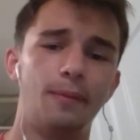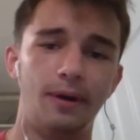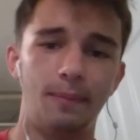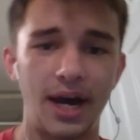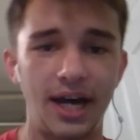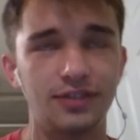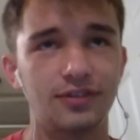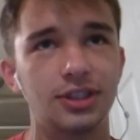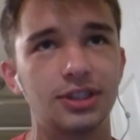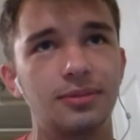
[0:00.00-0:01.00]
past
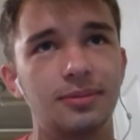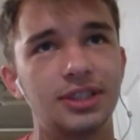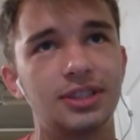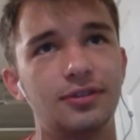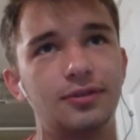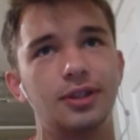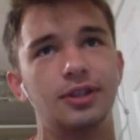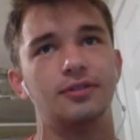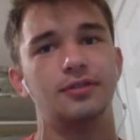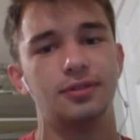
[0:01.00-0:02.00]
version of myself would
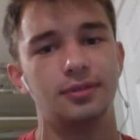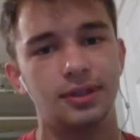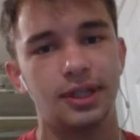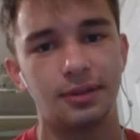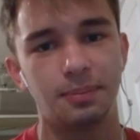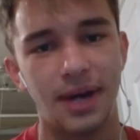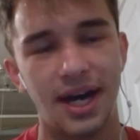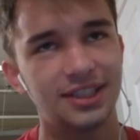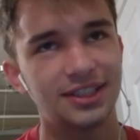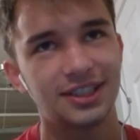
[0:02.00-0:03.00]
have like
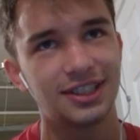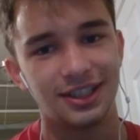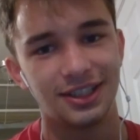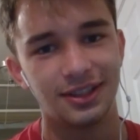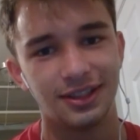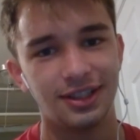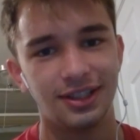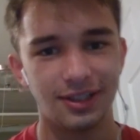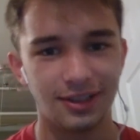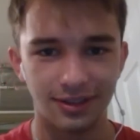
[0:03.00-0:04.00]
basked in
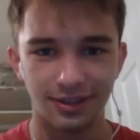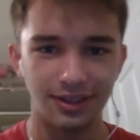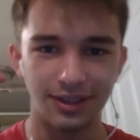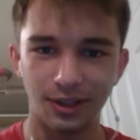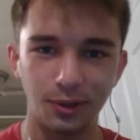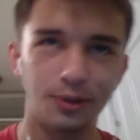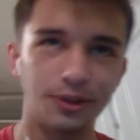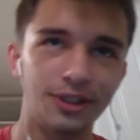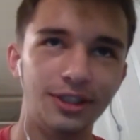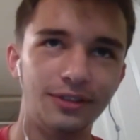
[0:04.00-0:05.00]
the
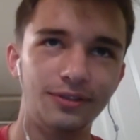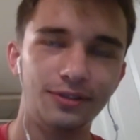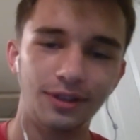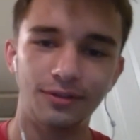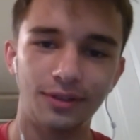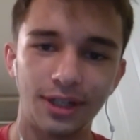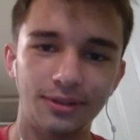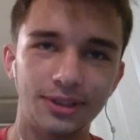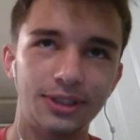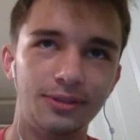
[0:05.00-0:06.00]
glory of what I
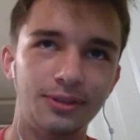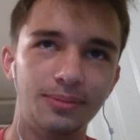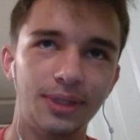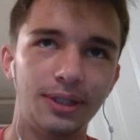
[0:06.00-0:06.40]
was doing, but